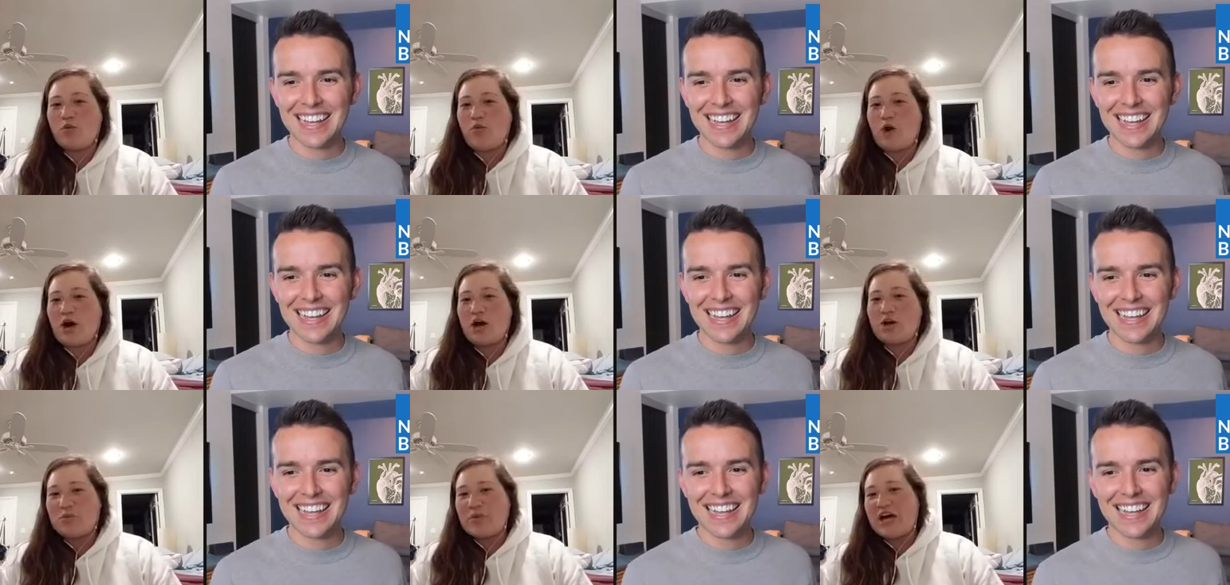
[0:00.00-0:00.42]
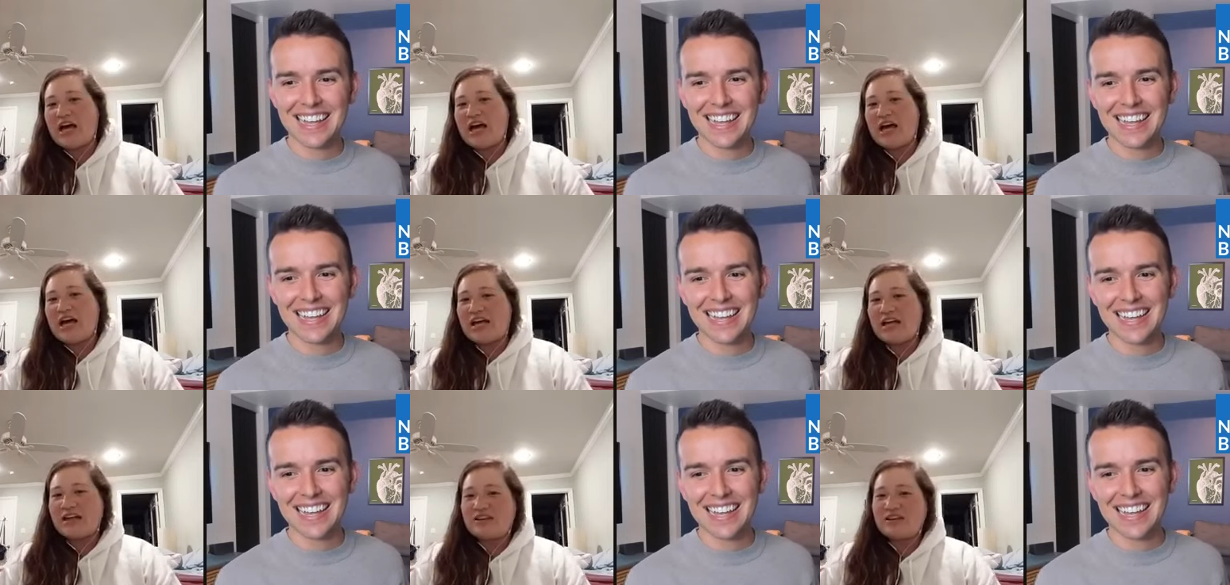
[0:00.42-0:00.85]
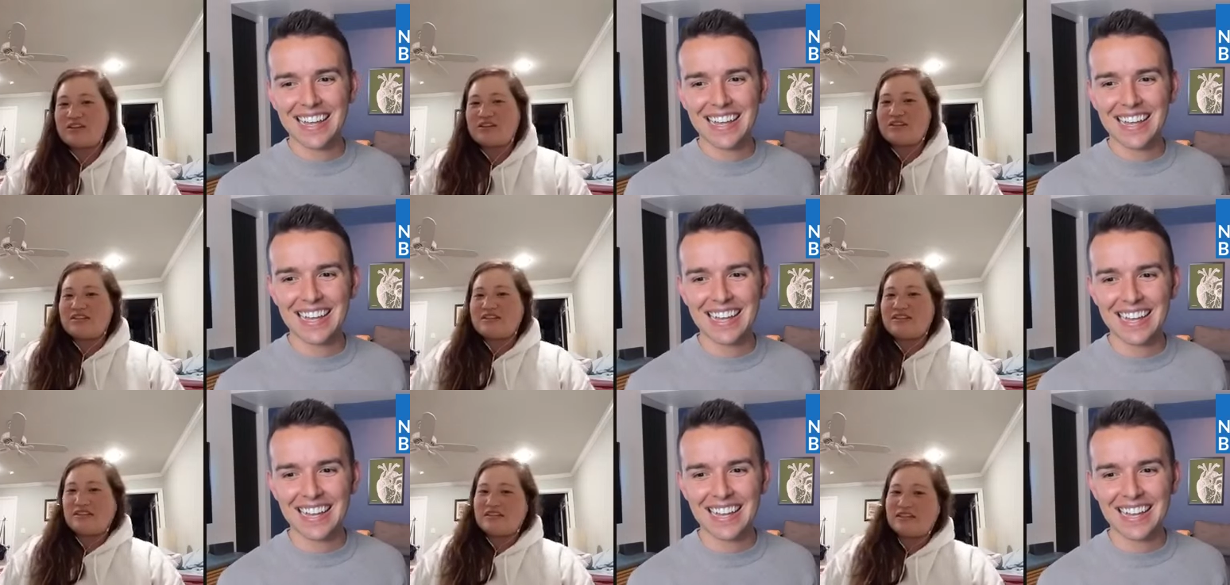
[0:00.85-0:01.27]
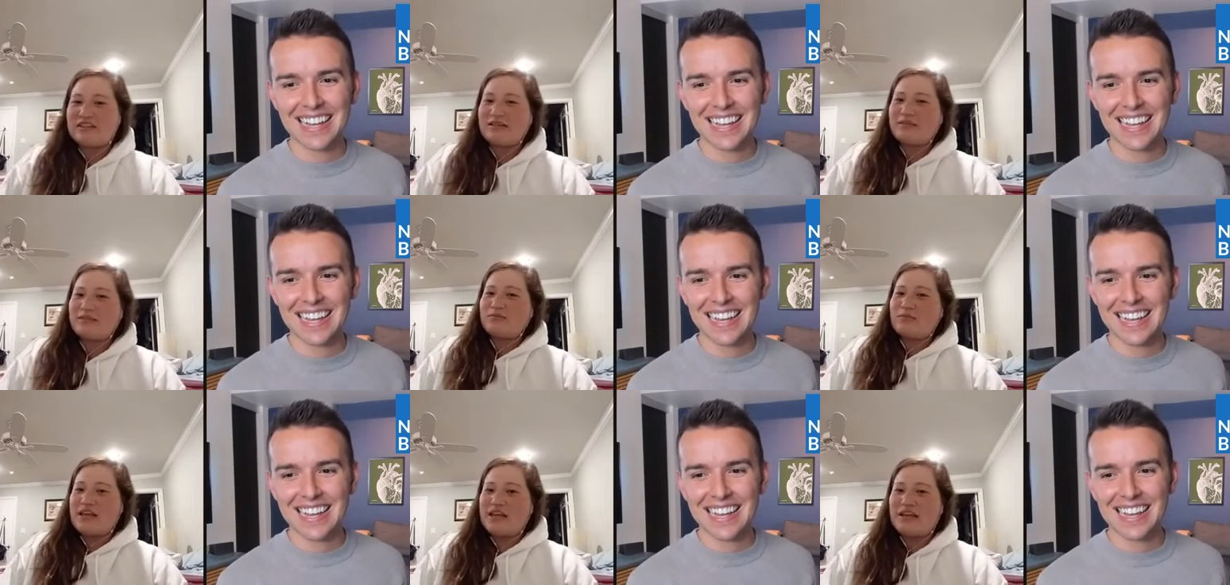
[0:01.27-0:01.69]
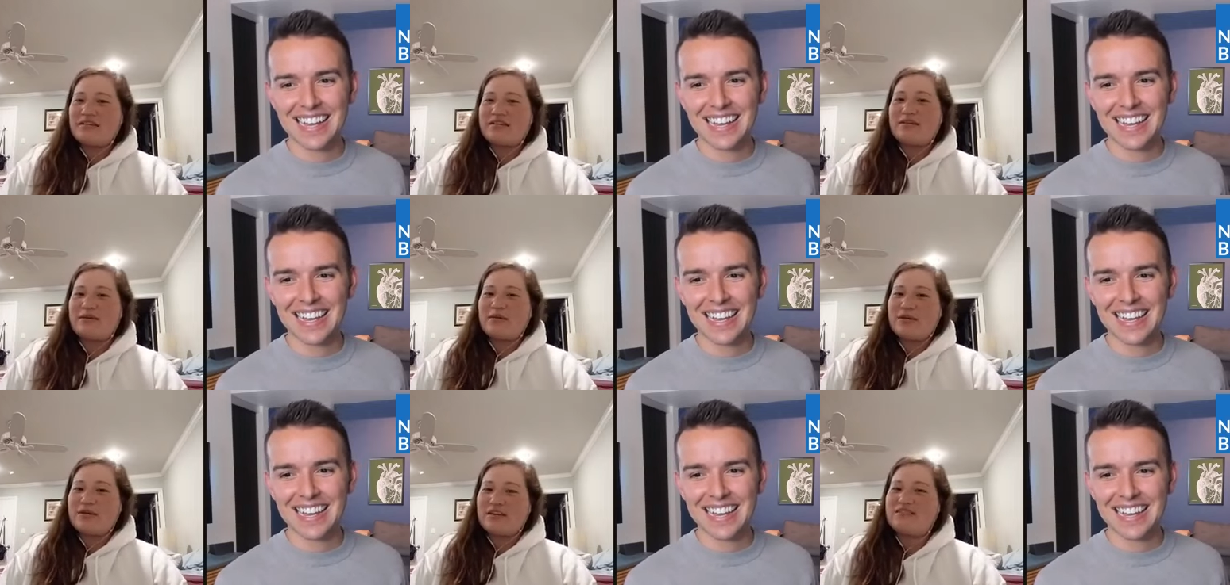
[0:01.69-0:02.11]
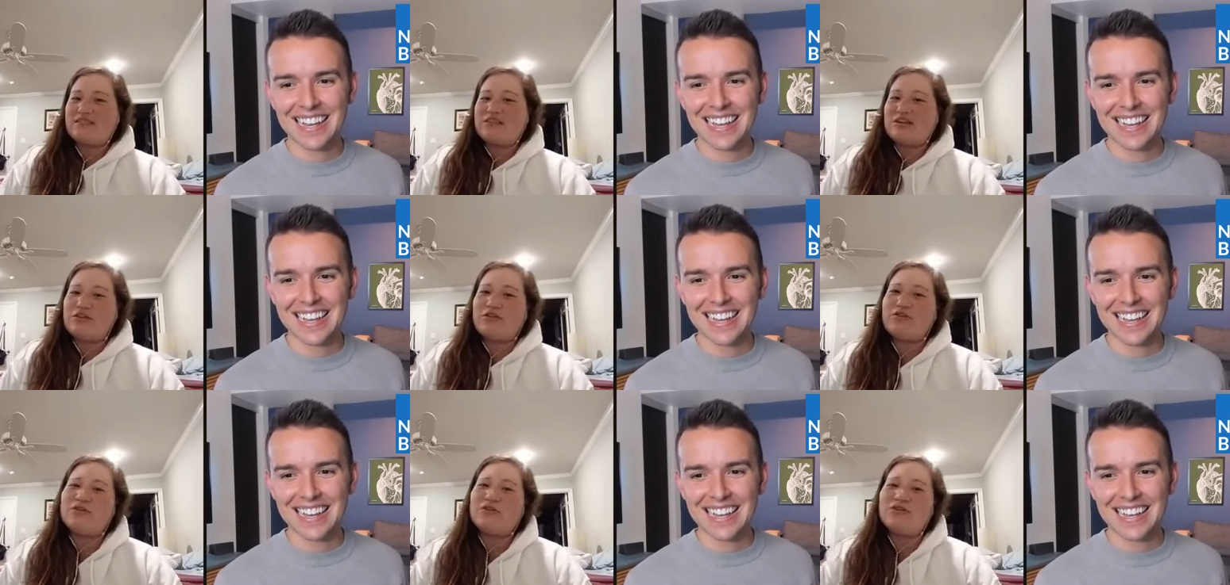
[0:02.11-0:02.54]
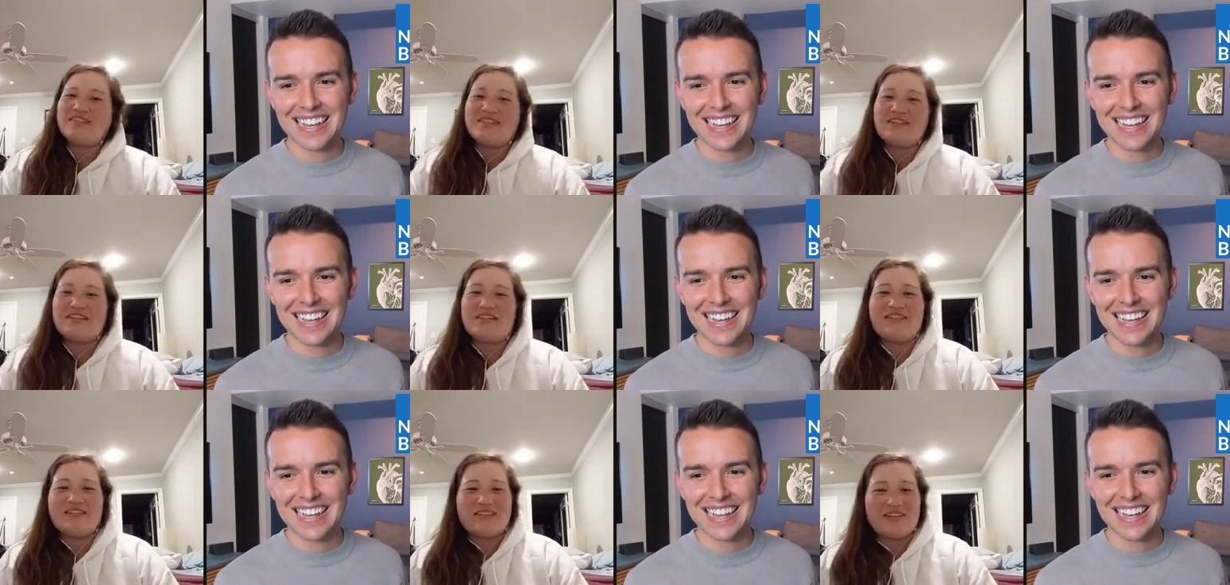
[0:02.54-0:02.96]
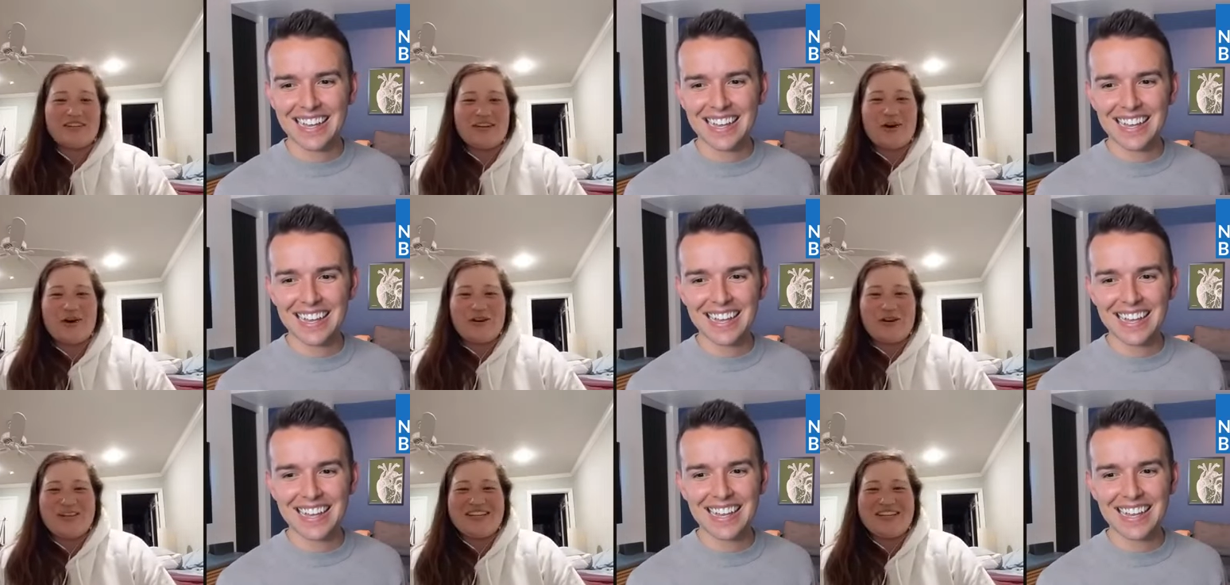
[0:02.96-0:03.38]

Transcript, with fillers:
Speaker 1: walk by just to make some excuse to go